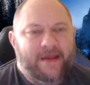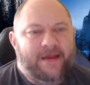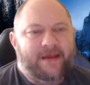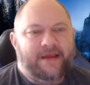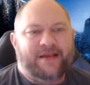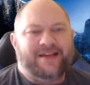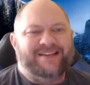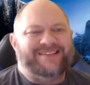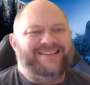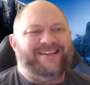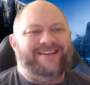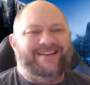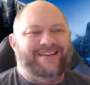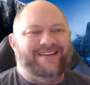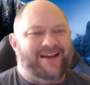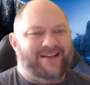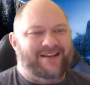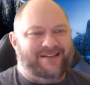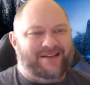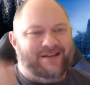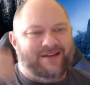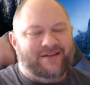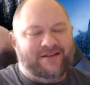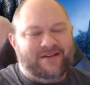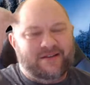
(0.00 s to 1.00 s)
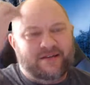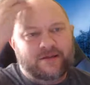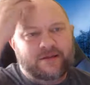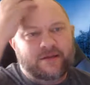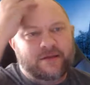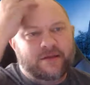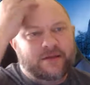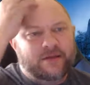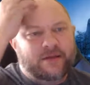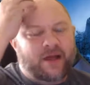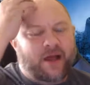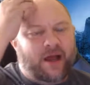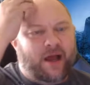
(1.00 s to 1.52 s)
Because it doesn't.
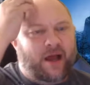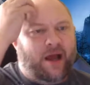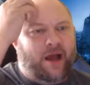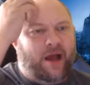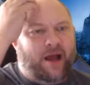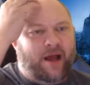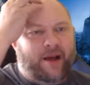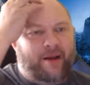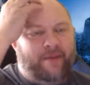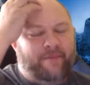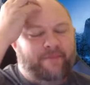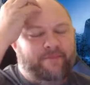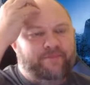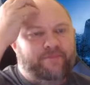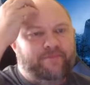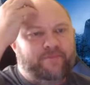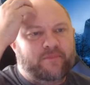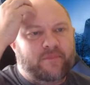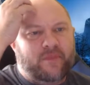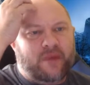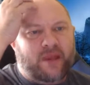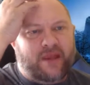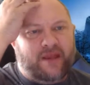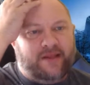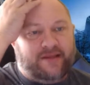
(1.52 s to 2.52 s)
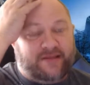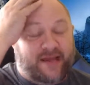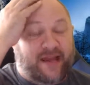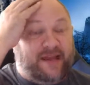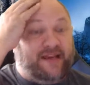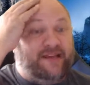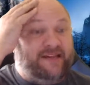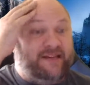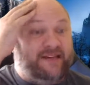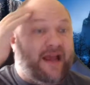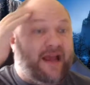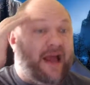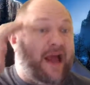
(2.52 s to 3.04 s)
It
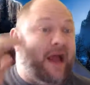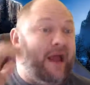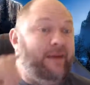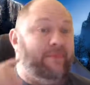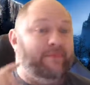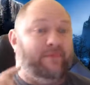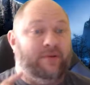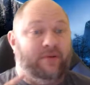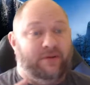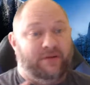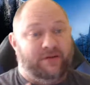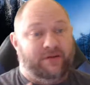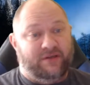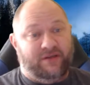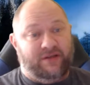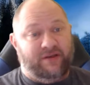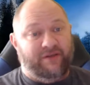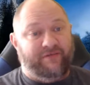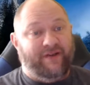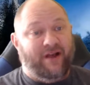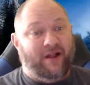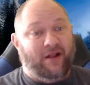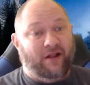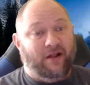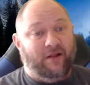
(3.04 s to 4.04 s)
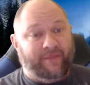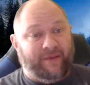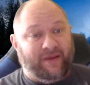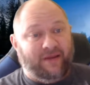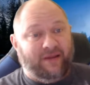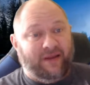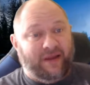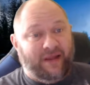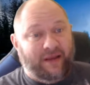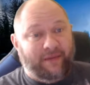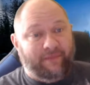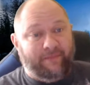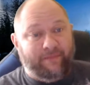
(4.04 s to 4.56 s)
takes time to develop in
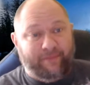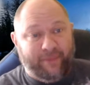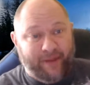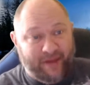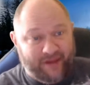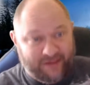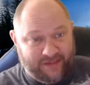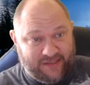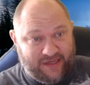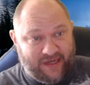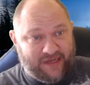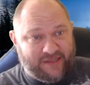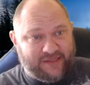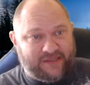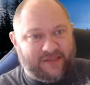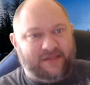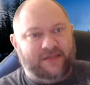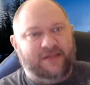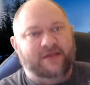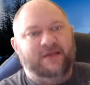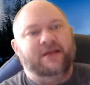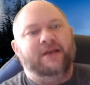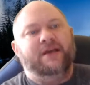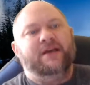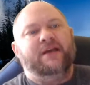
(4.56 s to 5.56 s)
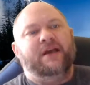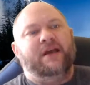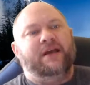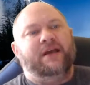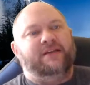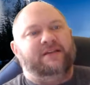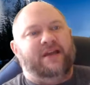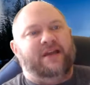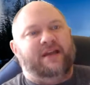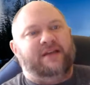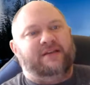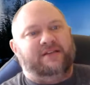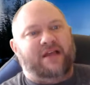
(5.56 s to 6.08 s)
business. It
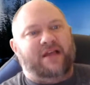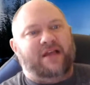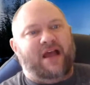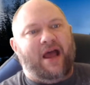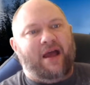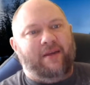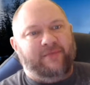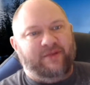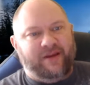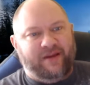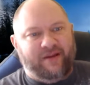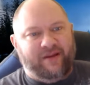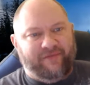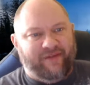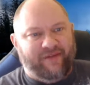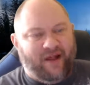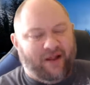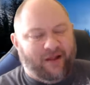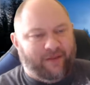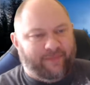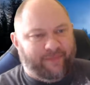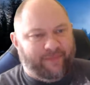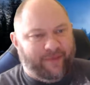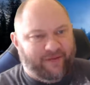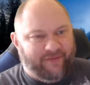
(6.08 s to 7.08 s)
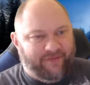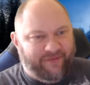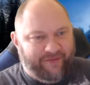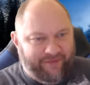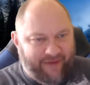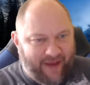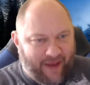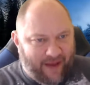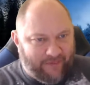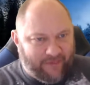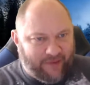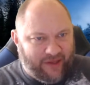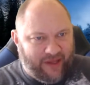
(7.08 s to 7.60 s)
takes time to develop in
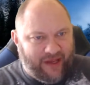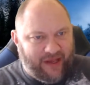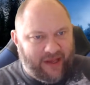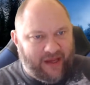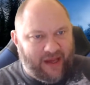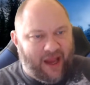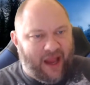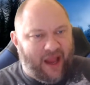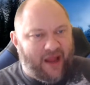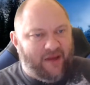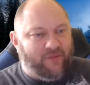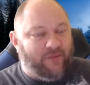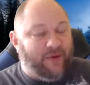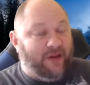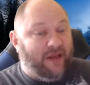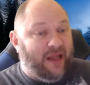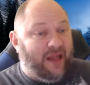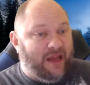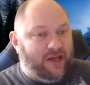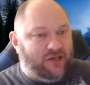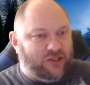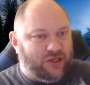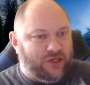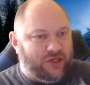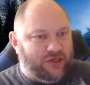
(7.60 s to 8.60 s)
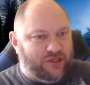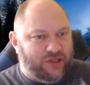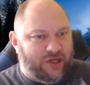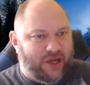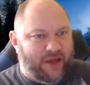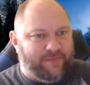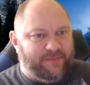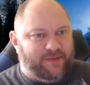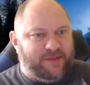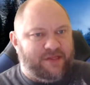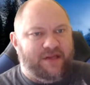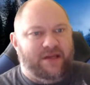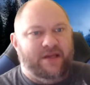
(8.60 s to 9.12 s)
family and
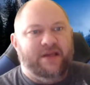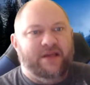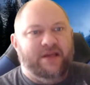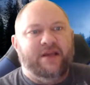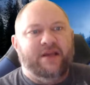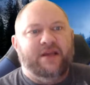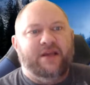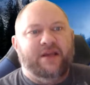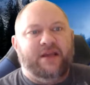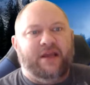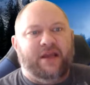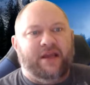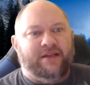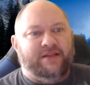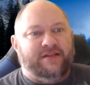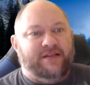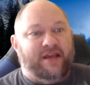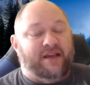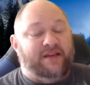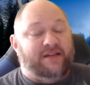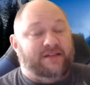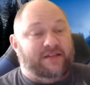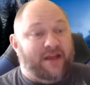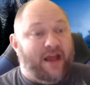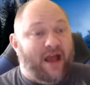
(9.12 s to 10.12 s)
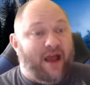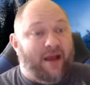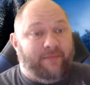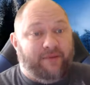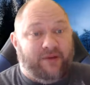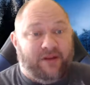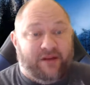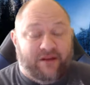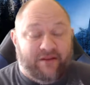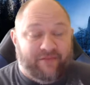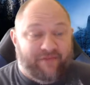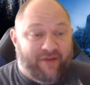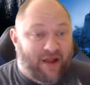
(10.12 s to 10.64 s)
relationships. It takes time to
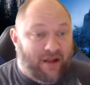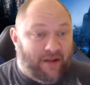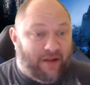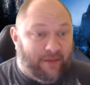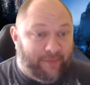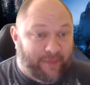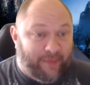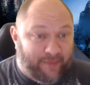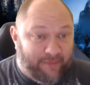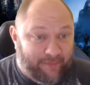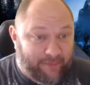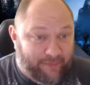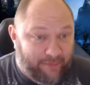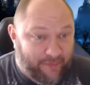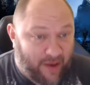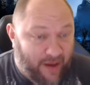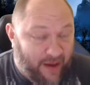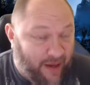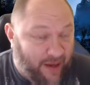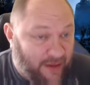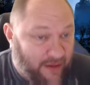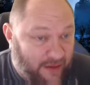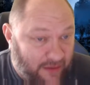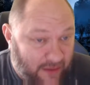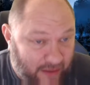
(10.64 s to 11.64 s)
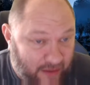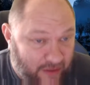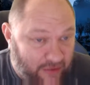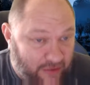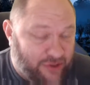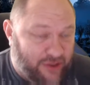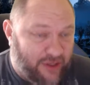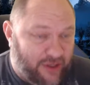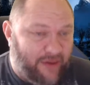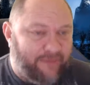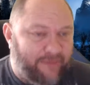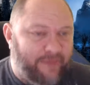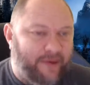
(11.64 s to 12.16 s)
develop in
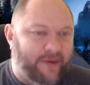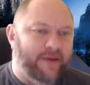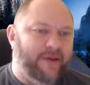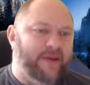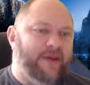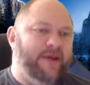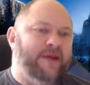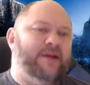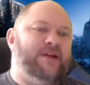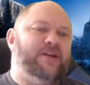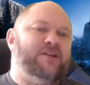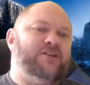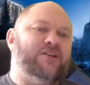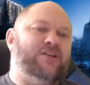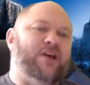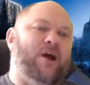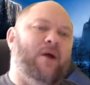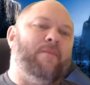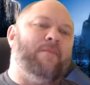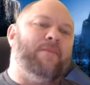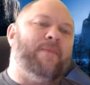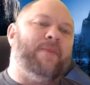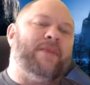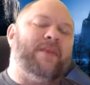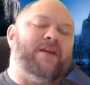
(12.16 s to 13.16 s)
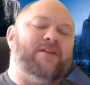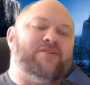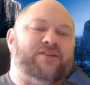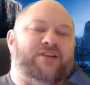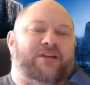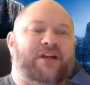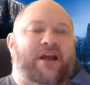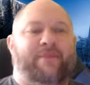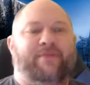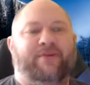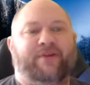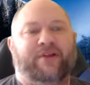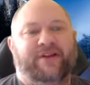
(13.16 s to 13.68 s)
leadership. So there's a
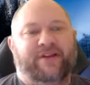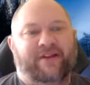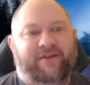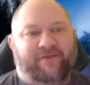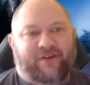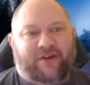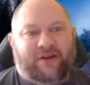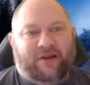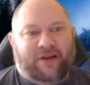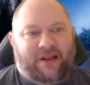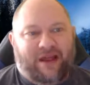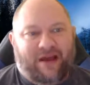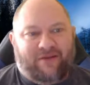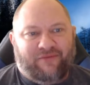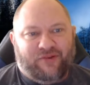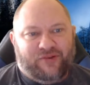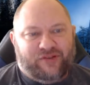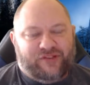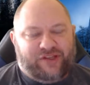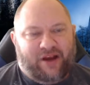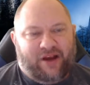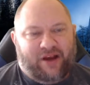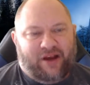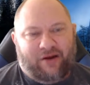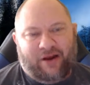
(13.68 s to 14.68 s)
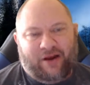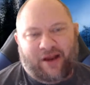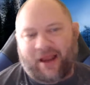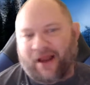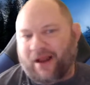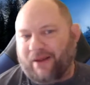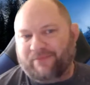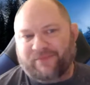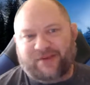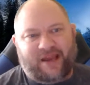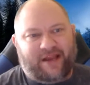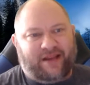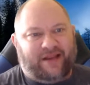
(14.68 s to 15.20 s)
couple of different levels here, and
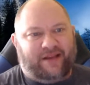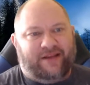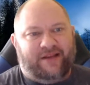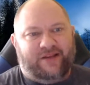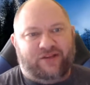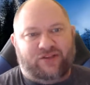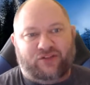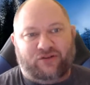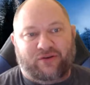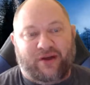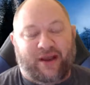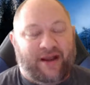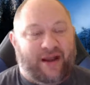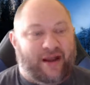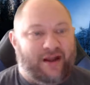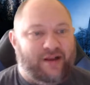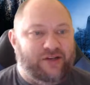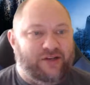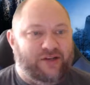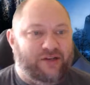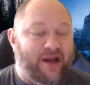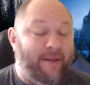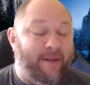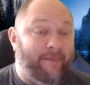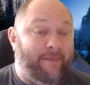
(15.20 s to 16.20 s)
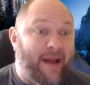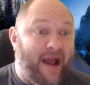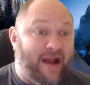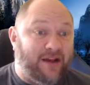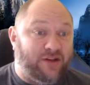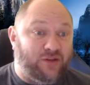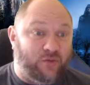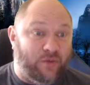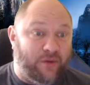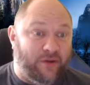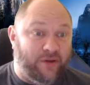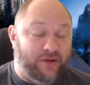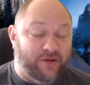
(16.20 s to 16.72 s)
I'm taking this straight out of John
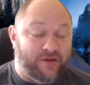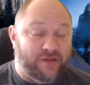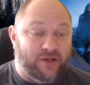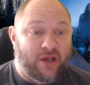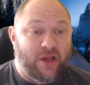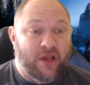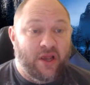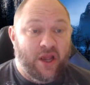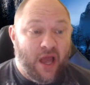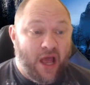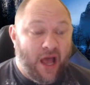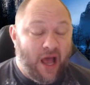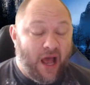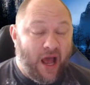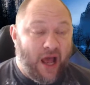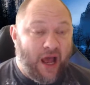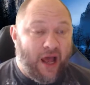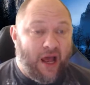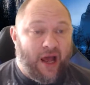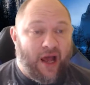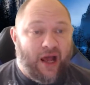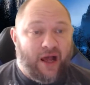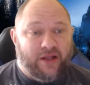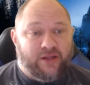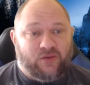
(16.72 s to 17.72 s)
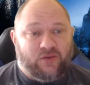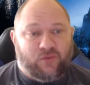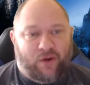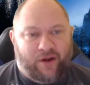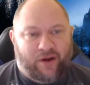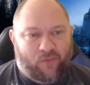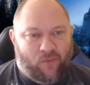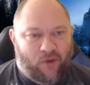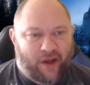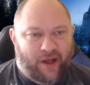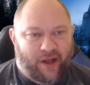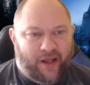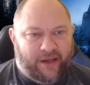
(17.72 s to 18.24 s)
Maxwell's
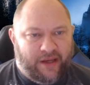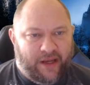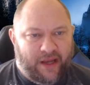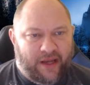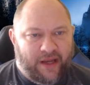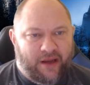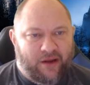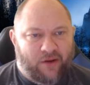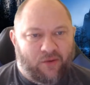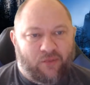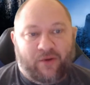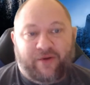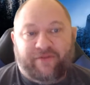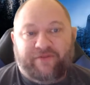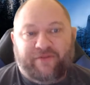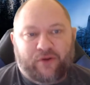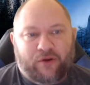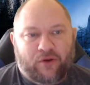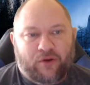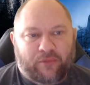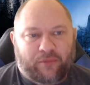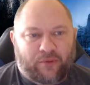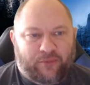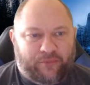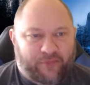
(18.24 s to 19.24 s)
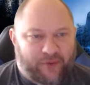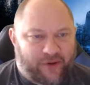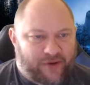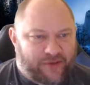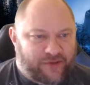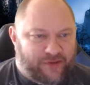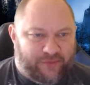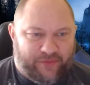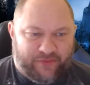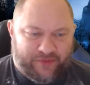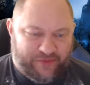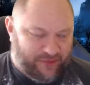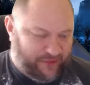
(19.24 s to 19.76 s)
21 Irrefutable
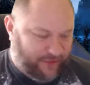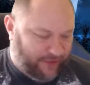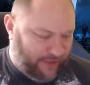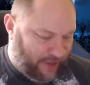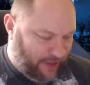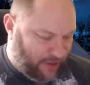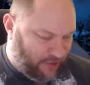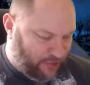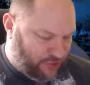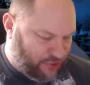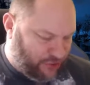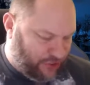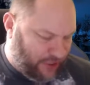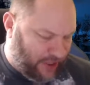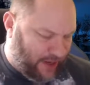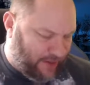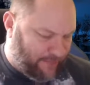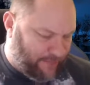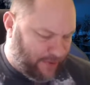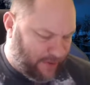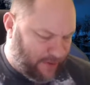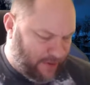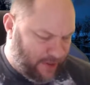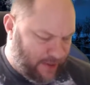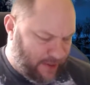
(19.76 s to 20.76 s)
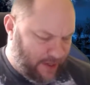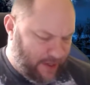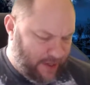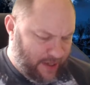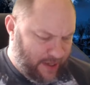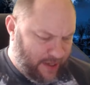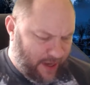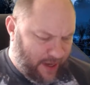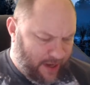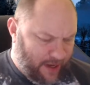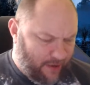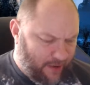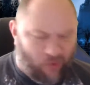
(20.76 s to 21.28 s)
Principles of Leadership
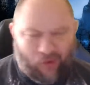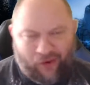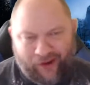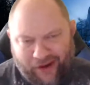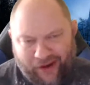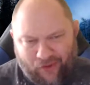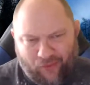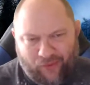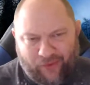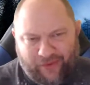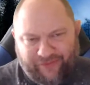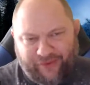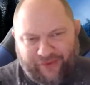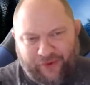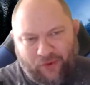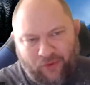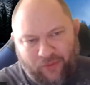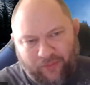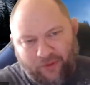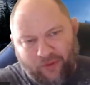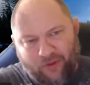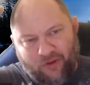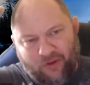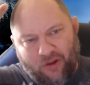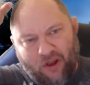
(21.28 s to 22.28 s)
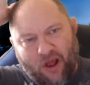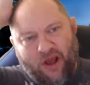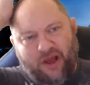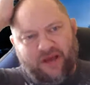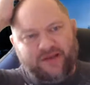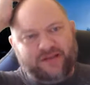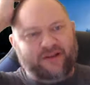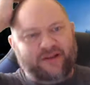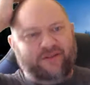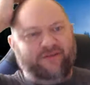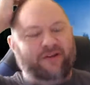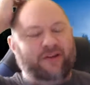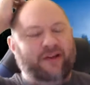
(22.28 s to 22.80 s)
or Irrefutable
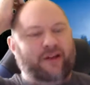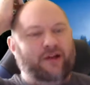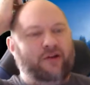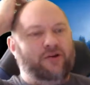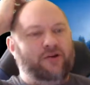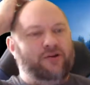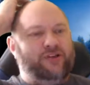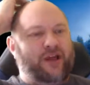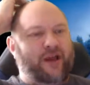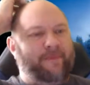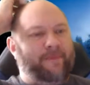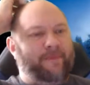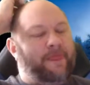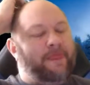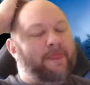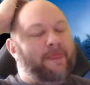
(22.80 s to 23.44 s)
Laws of Leadership.